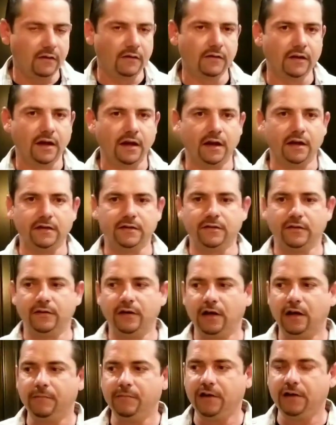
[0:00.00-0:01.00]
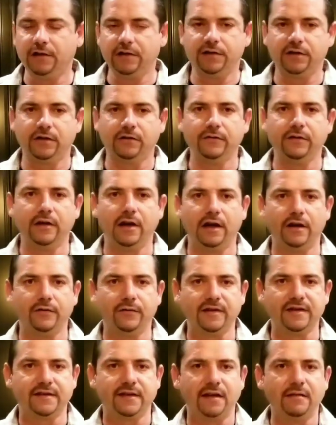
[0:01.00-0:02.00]
Okay, so now I'm going to show you how
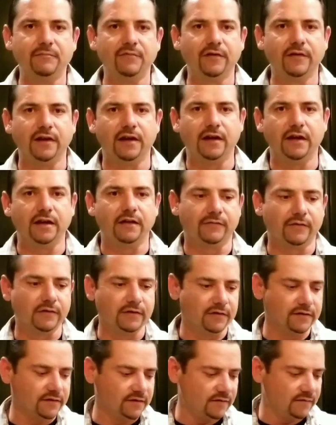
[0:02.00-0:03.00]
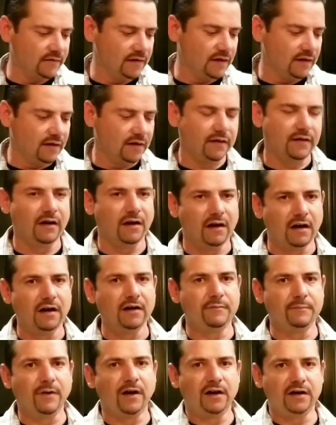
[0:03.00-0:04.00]
to assemble the egg rolls. The
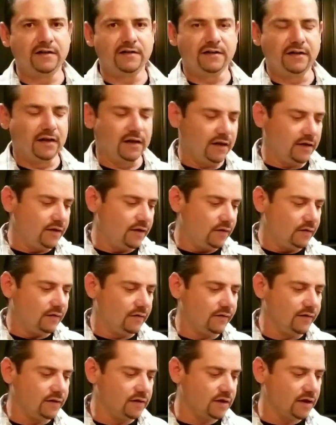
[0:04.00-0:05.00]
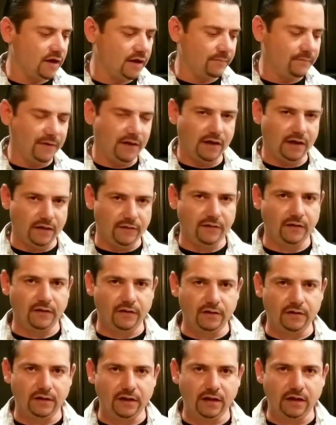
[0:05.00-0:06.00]
hard part's done, you know, the chopping and the
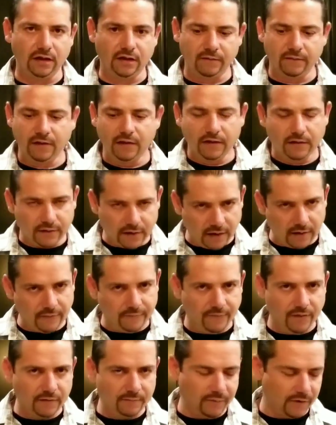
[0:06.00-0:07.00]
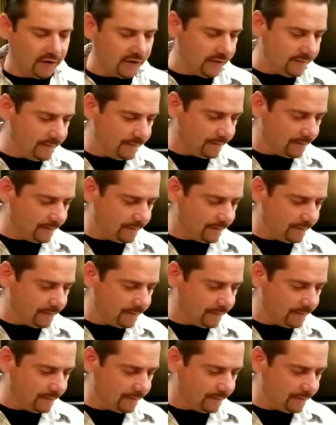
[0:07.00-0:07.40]
cooking. Now the fun part.